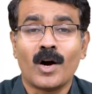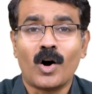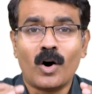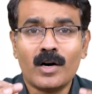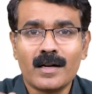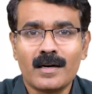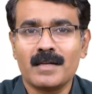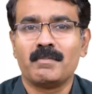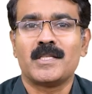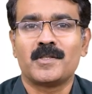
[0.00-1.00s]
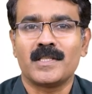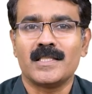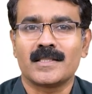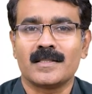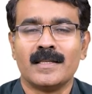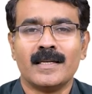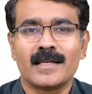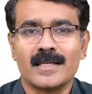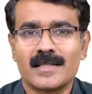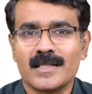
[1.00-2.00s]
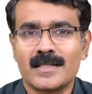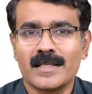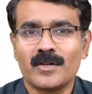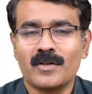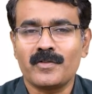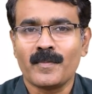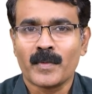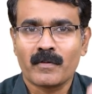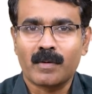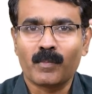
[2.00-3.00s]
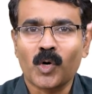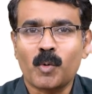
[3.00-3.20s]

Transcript: orderly maturation consisting of from